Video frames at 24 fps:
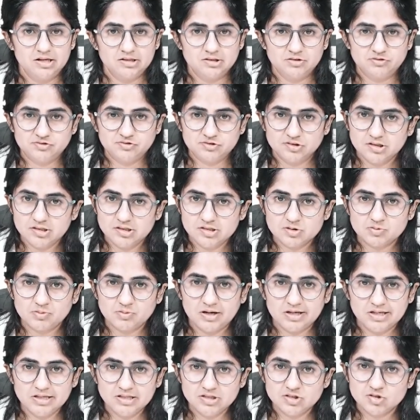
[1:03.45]
The first
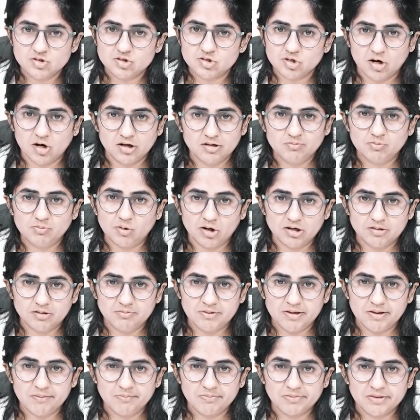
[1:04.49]
one is John
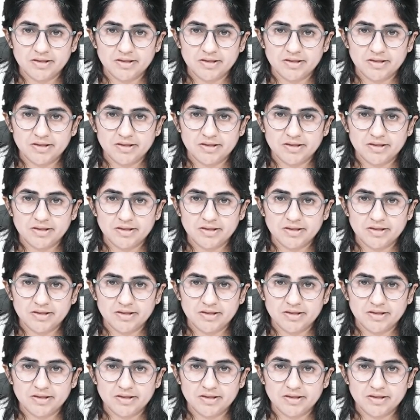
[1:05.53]
Bowlby,